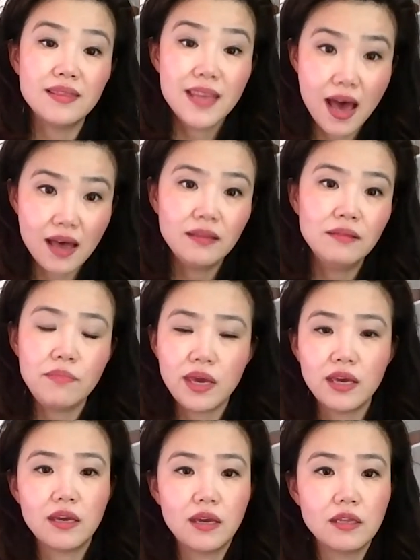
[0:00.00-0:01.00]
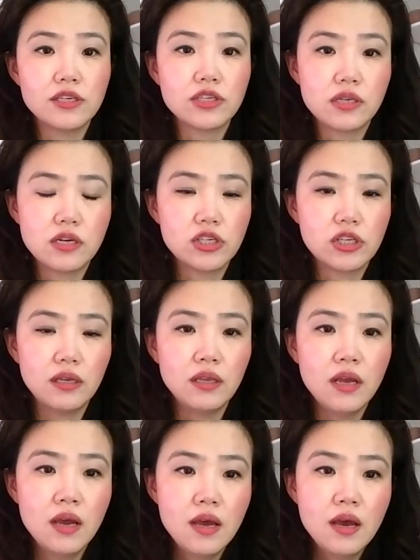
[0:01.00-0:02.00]
and then making a
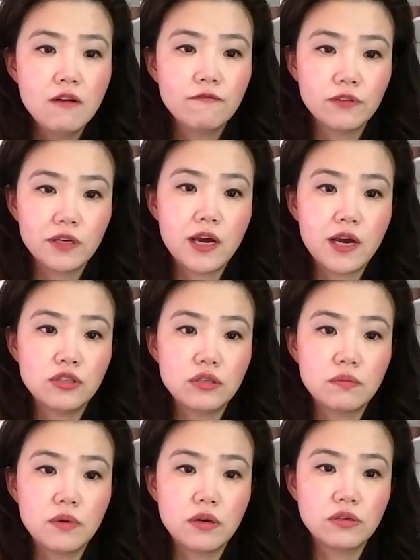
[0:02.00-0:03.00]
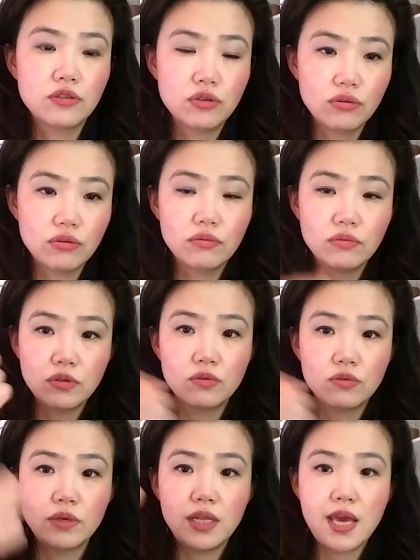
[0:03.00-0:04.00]
decision for the customer to
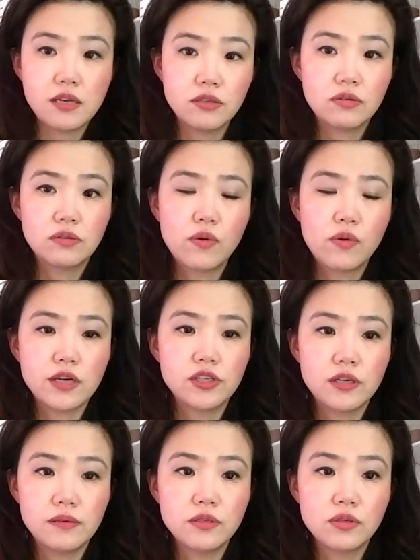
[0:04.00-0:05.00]
answer the question.